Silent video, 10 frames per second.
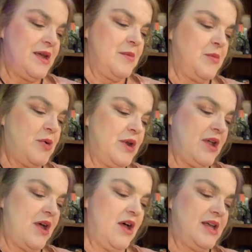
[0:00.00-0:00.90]
put
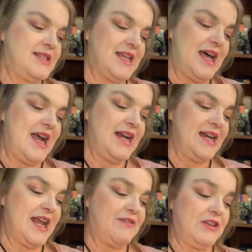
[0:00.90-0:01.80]
aside
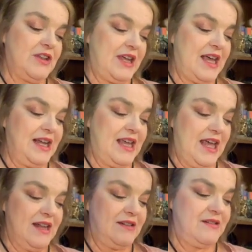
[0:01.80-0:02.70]
and never look at
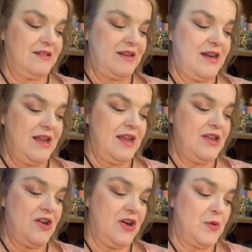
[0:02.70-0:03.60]
again.
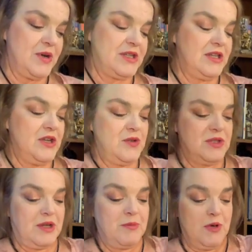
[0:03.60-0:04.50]
You're going to use
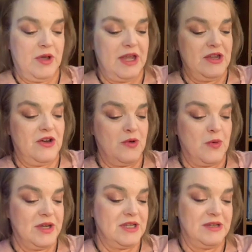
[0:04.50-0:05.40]
the book and you're
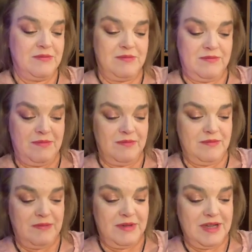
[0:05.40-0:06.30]
going to
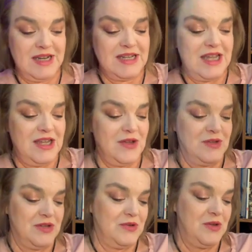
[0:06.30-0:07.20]
continue
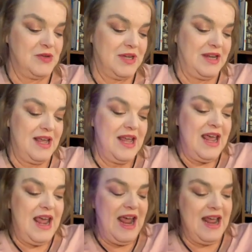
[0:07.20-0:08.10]
to use it.
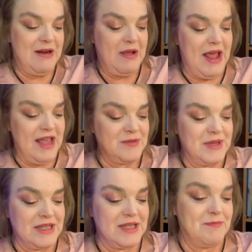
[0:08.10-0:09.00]
And as we
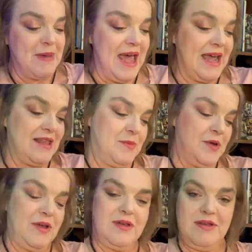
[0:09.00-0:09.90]
get to the back of the book,